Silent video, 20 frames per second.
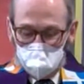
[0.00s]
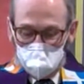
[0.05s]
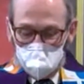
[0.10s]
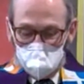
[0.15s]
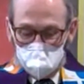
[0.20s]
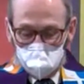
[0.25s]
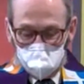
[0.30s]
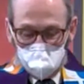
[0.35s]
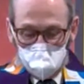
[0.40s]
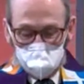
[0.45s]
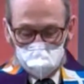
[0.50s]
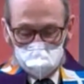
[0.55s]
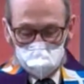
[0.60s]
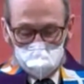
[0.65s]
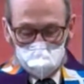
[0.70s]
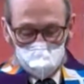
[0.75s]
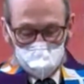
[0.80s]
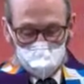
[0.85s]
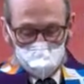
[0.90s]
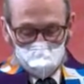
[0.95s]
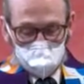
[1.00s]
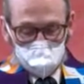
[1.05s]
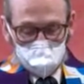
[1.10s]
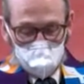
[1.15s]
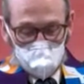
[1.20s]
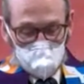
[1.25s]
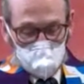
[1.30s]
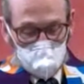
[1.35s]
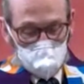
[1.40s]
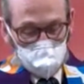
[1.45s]
and the Holy Spirit,
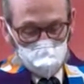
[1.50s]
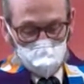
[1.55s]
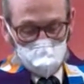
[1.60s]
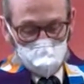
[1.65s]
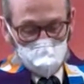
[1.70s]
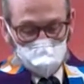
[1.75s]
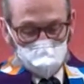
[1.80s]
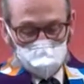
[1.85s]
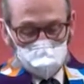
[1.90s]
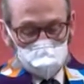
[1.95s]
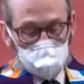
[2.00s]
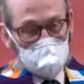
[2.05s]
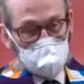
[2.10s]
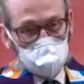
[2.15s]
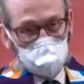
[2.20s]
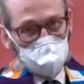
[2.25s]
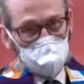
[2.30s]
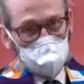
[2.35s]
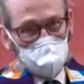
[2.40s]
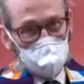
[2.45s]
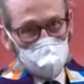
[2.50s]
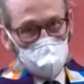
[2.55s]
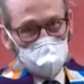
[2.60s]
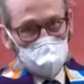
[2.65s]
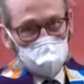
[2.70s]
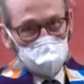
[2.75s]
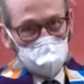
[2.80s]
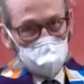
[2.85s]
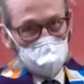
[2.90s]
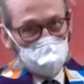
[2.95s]
who loves to
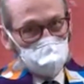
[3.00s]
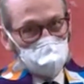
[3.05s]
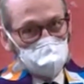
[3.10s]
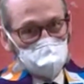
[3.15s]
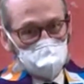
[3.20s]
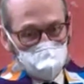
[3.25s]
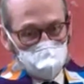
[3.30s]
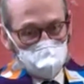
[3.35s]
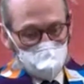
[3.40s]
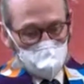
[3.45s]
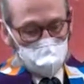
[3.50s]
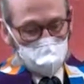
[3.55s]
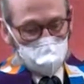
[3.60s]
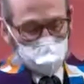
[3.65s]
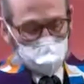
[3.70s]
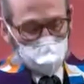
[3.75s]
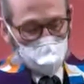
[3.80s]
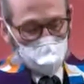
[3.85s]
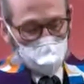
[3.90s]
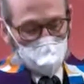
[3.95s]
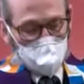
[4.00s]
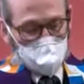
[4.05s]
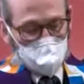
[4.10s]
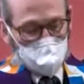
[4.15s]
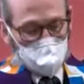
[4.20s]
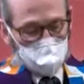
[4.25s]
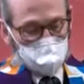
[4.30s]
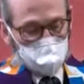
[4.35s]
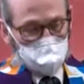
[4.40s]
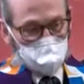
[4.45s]
improvise in surprising
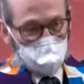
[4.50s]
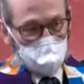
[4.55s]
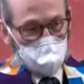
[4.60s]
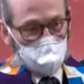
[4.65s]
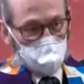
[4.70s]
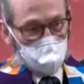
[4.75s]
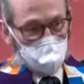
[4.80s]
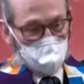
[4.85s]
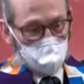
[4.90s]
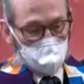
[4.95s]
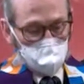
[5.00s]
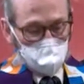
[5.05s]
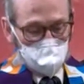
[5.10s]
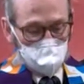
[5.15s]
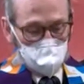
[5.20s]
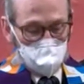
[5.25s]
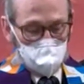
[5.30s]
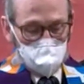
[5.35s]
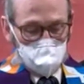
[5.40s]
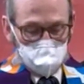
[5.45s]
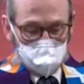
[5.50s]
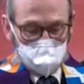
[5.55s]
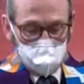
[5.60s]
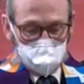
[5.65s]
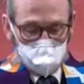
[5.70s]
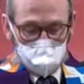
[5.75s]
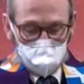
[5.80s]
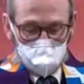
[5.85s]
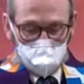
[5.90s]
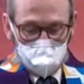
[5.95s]
ways, go with
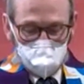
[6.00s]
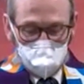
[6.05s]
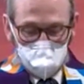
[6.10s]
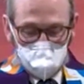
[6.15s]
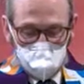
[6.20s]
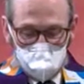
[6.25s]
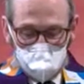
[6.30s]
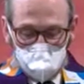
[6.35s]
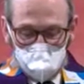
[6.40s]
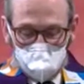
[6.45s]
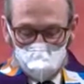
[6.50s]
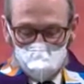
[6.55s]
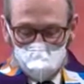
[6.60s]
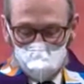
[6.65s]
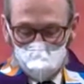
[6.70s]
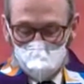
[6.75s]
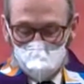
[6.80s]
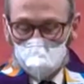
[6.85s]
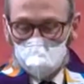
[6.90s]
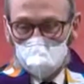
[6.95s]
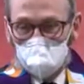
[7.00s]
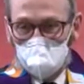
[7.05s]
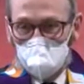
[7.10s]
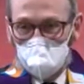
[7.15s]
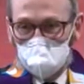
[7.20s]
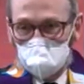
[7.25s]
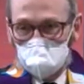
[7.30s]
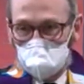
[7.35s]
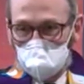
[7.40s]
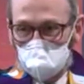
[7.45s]
you, dwell
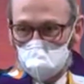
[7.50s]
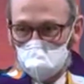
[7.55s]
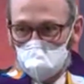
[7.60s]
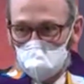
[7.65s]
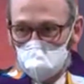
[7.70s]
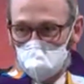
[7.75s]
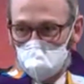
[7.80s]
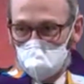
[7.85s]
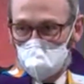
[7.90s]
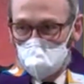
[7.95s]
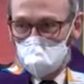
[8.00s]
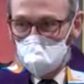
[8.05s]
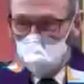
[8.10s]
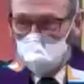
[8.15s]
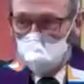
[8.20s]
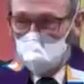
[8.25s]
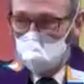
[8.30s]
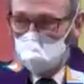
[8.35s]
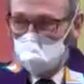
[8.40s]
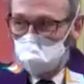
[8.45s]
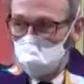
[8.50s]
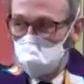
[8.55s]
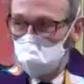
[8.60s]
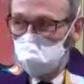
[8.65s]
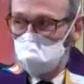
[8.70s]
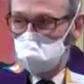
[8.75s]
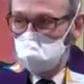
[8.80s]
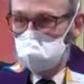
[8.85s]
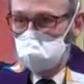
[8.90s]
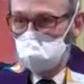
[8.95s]
among you, and give
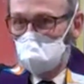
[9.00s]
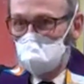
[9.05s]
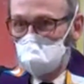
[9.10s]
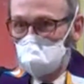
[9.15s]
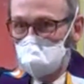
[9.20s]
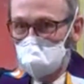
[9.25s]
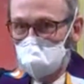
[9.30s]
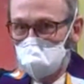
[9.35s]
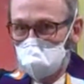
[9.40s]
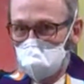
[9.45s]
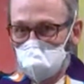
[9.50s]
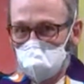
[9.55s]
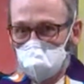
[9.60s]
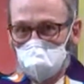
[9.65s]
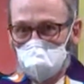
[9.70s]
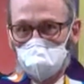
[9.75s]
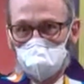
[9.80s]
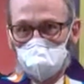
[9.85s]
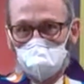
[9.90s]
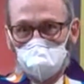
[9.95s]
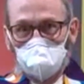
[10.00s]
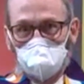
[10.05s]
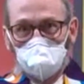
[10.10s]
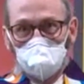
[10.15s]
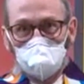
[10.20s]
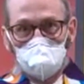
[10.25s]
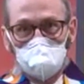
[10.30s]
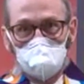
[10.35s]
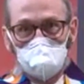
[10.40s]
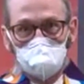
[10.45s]
you joy.
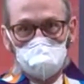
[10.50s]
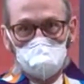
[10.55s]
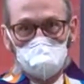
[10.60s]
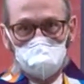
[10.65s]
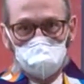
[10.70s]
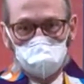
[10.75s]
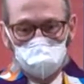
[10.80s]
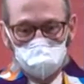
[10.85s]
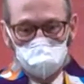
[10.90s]
Amen.